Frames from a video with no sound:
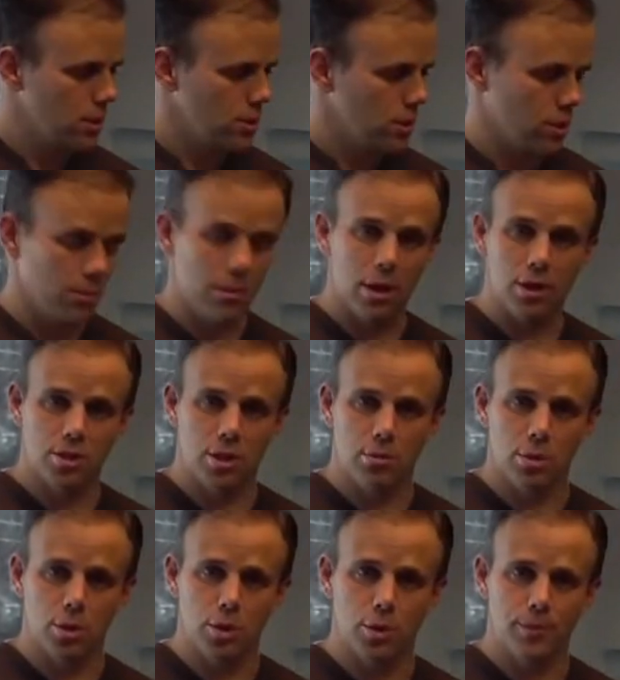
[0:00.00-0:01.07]
So the
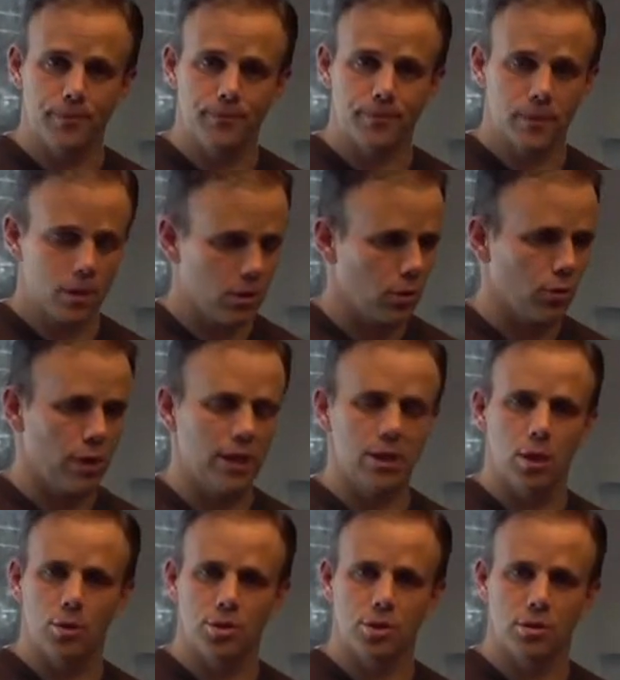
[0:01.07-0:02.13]
Amerigel Blue,
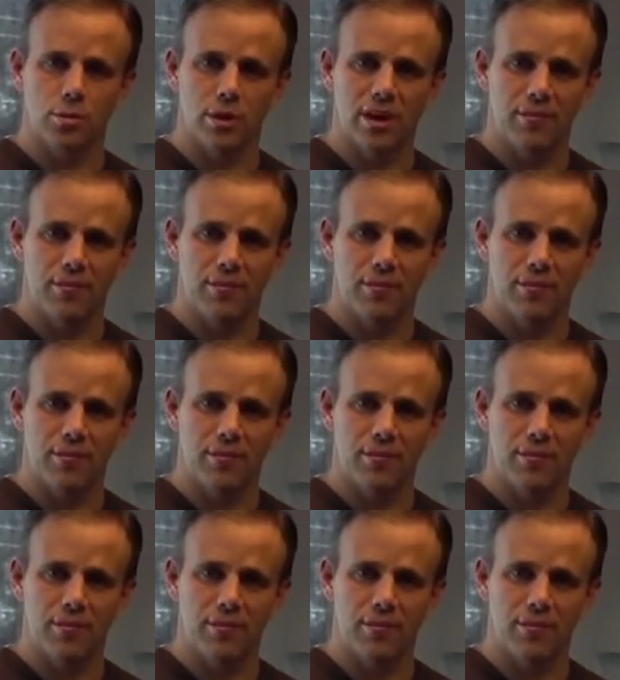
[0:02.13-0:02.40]
great lotion.